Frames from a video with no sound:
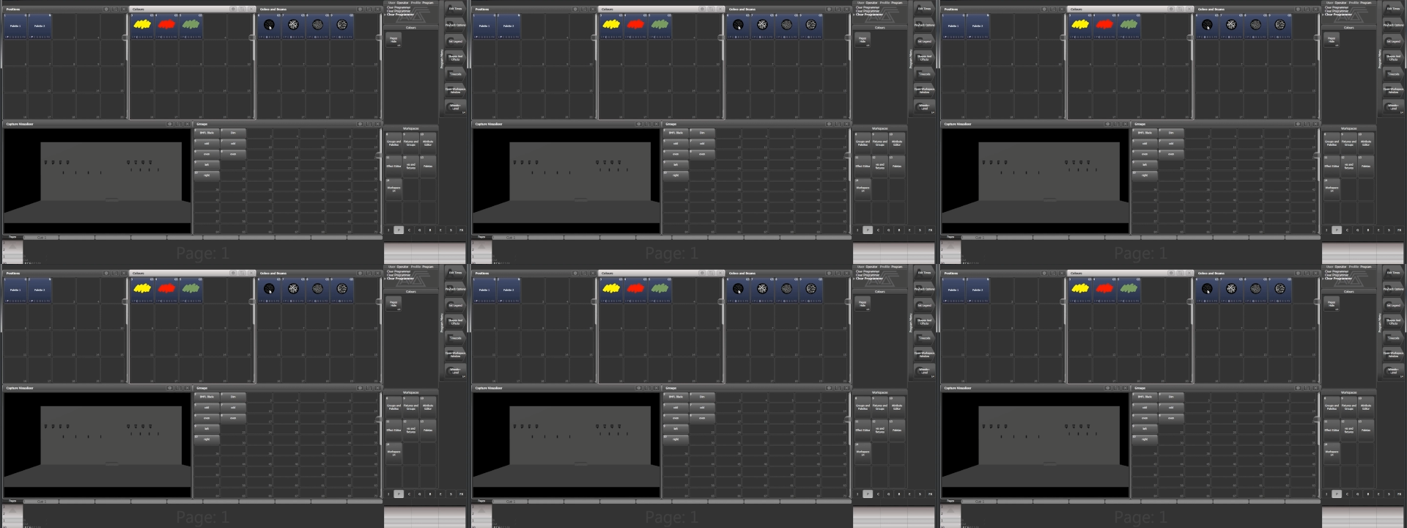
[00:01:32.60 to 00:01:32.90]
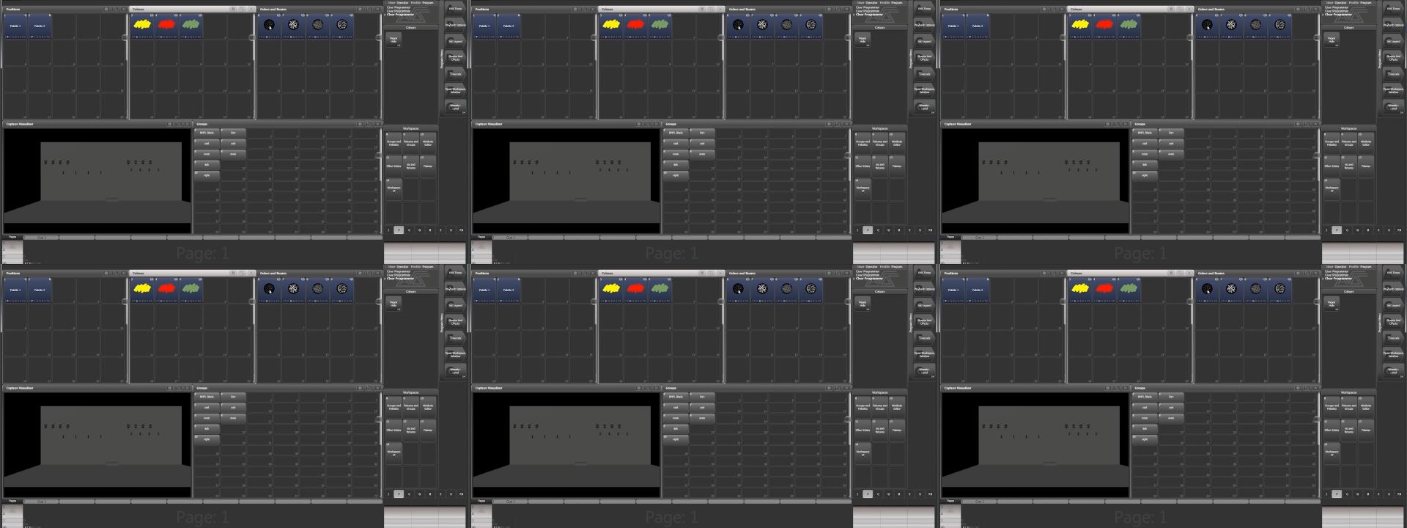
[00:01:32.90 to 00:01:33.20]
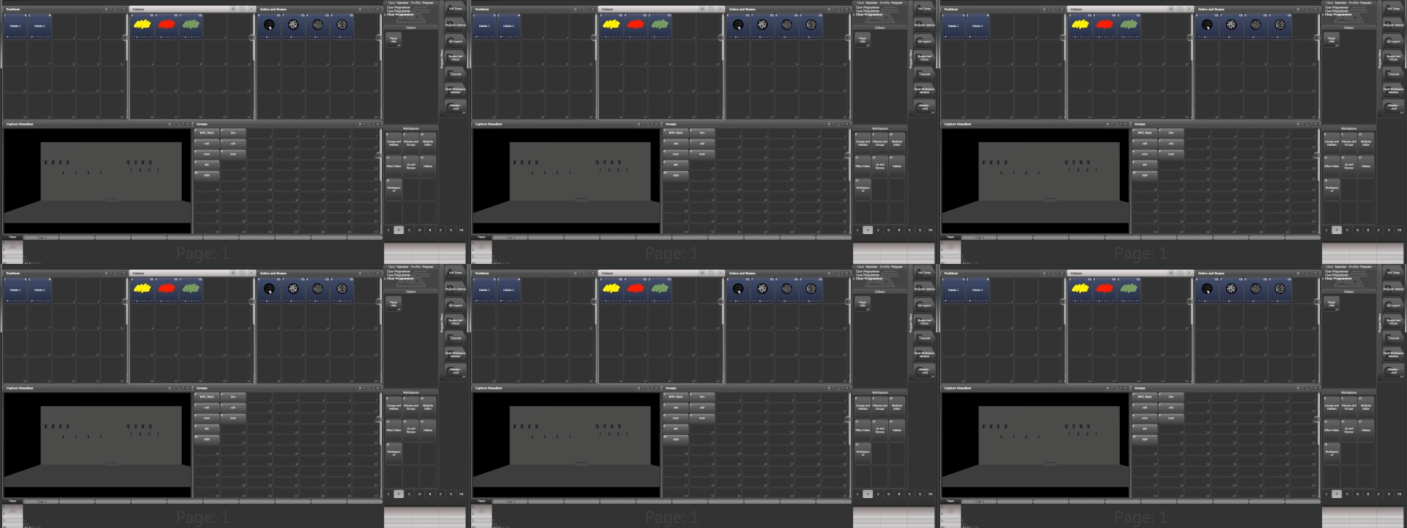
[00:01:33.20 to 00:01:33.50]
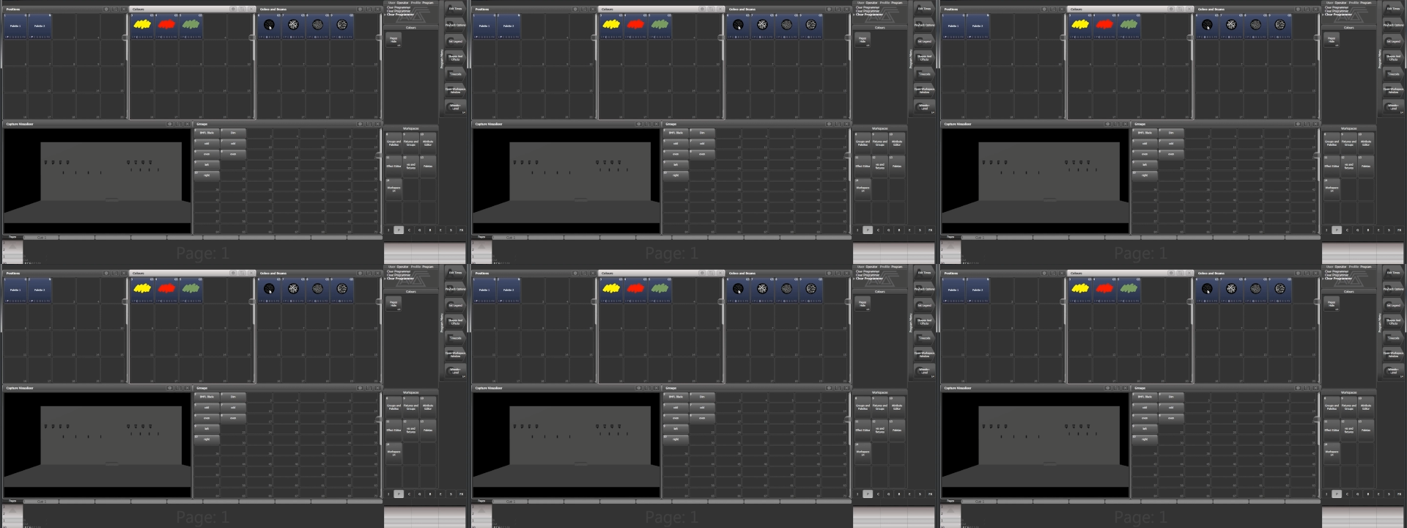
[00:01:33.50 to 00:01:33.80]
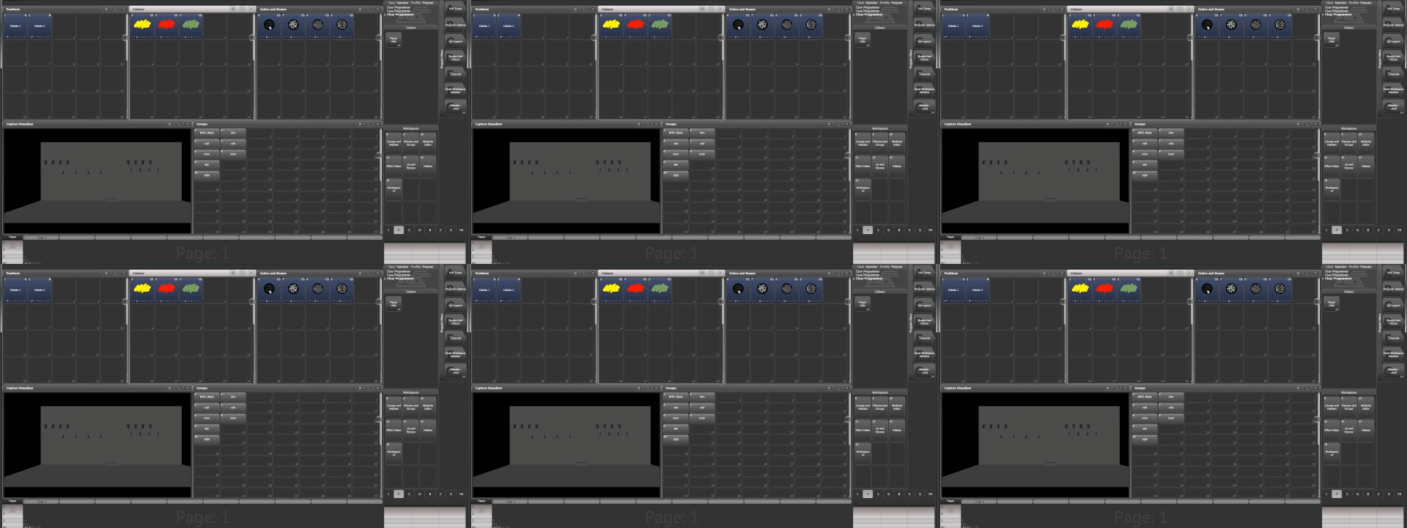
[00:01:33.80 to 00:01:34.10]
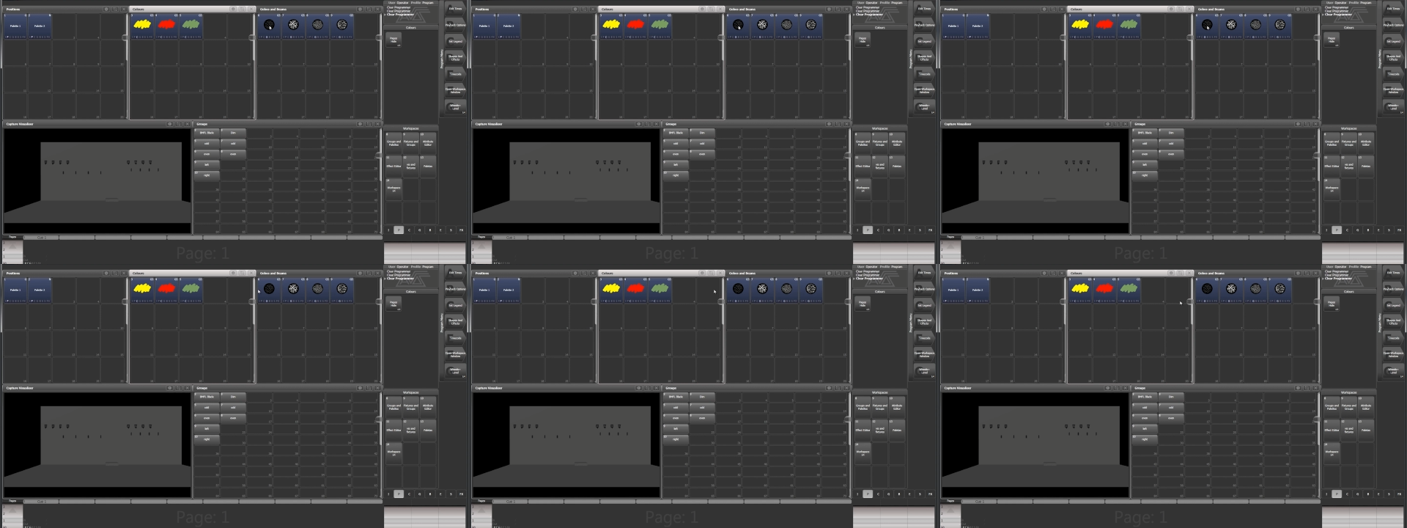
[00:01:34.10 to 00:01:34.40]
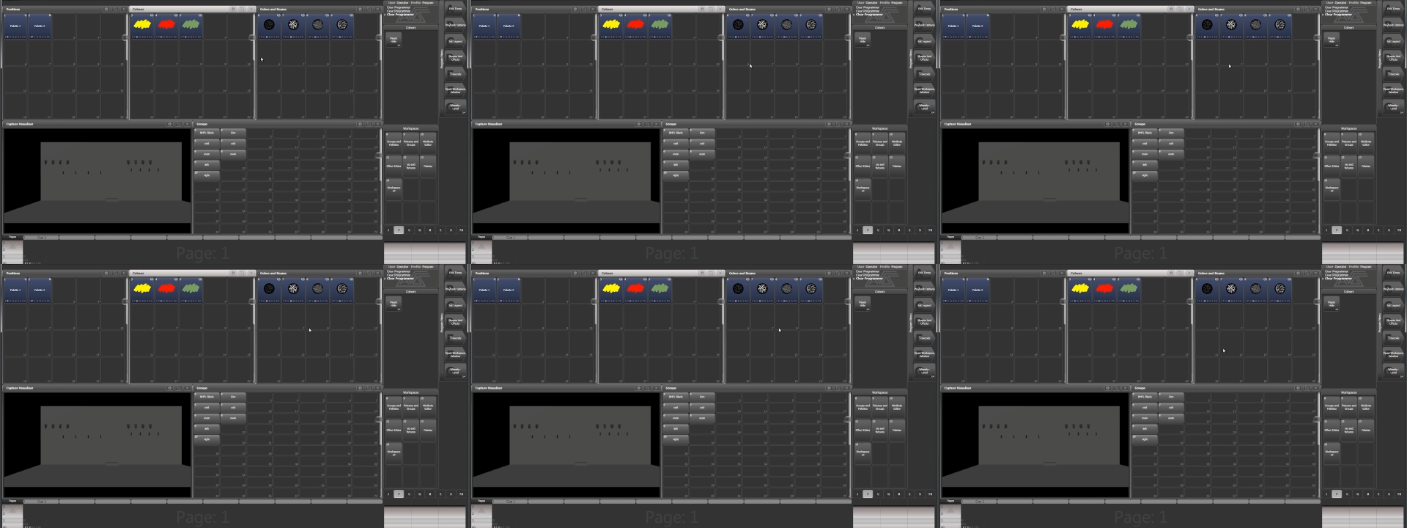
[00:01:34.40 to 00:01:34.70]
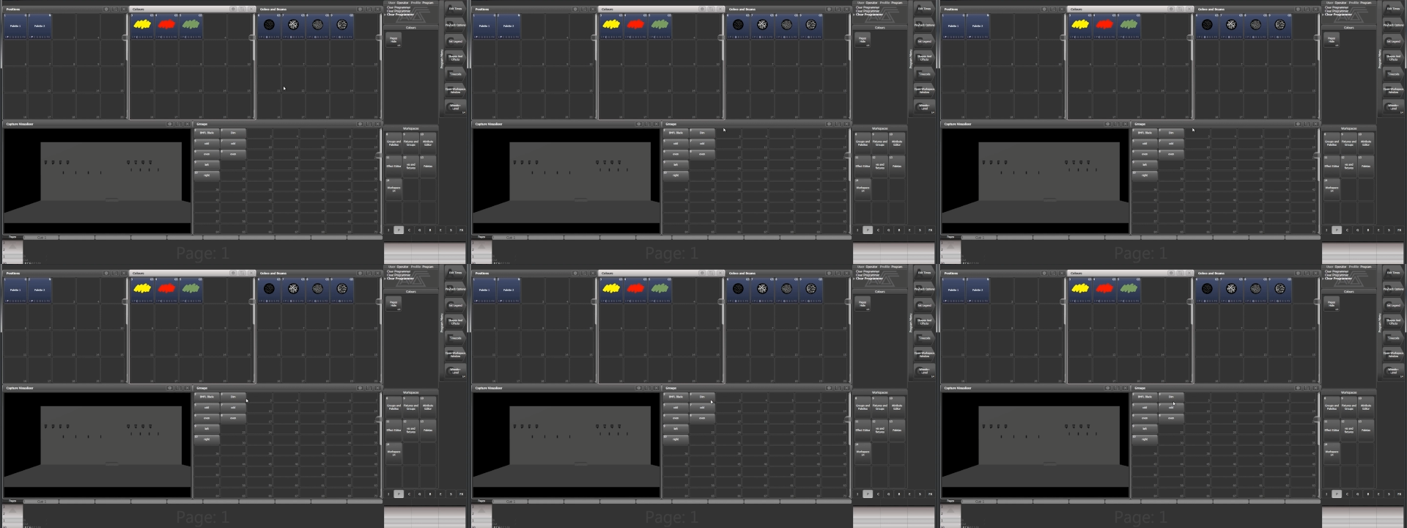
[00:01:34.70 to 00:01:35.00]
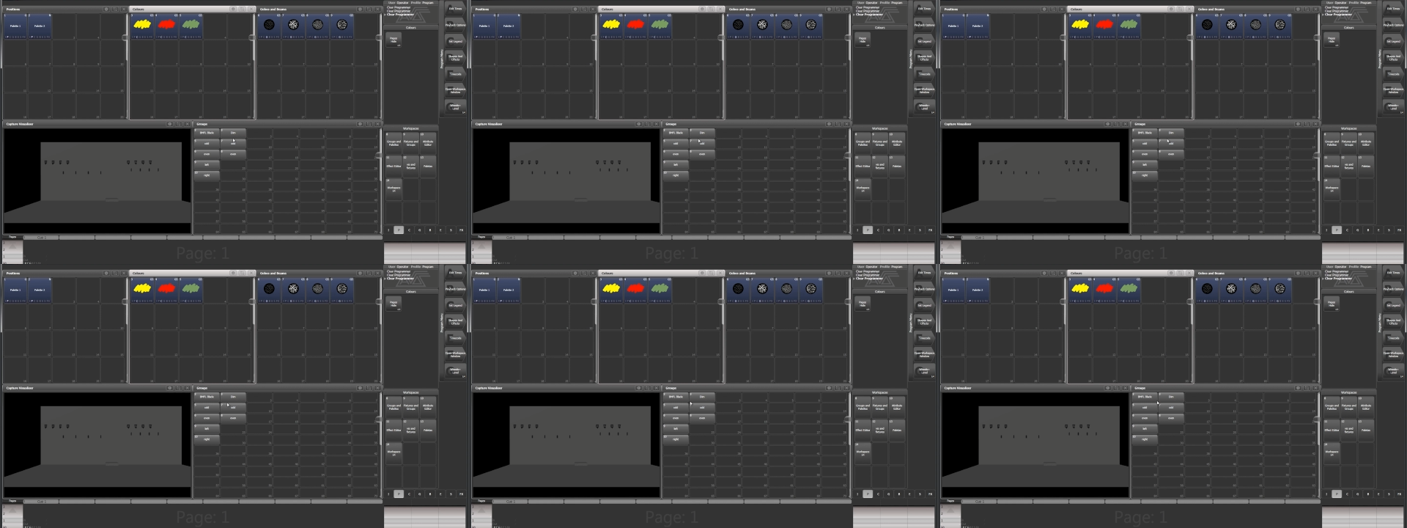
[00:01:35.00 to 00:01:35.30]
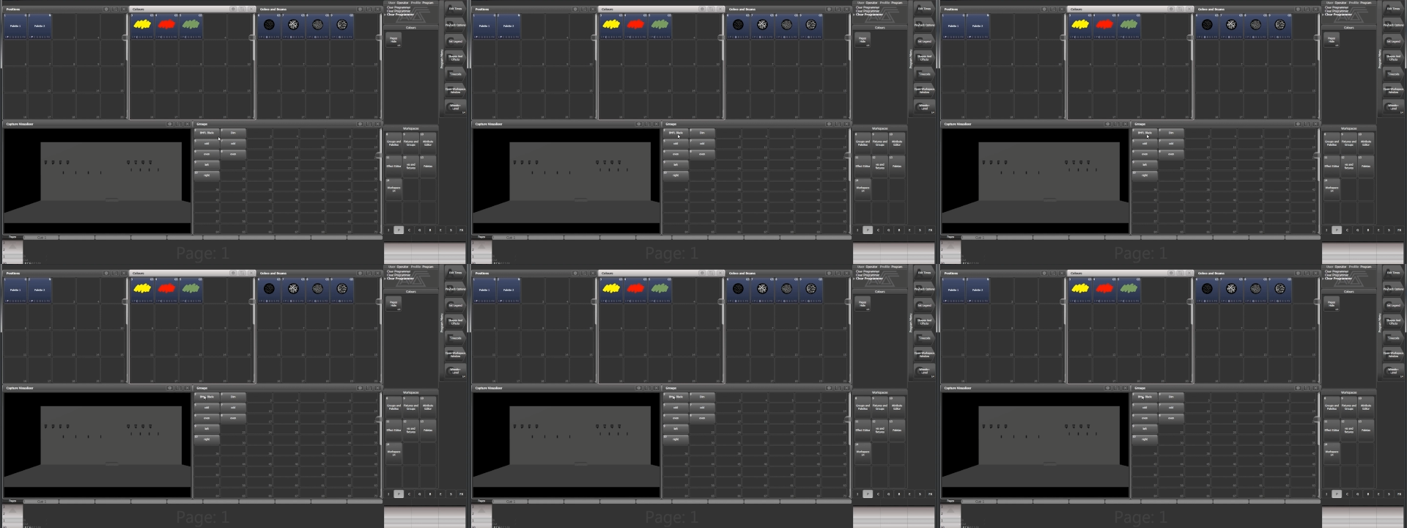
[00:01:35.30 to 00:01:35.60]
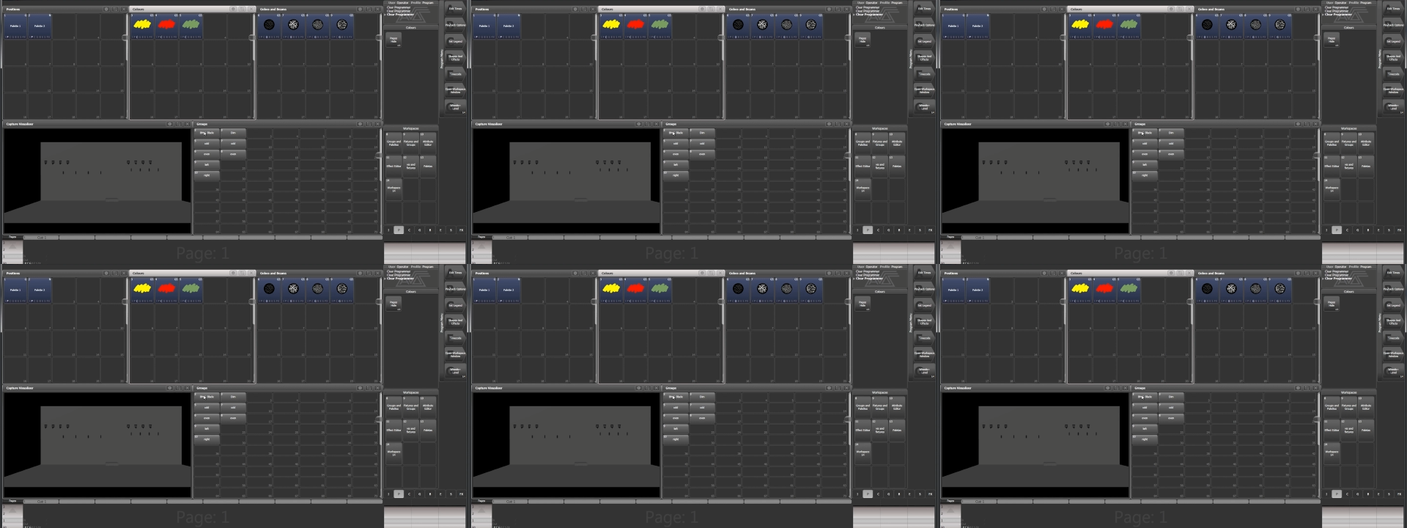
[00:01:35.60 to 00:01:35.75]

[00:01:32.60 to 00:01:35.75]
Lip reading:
[unreadable: no face in view]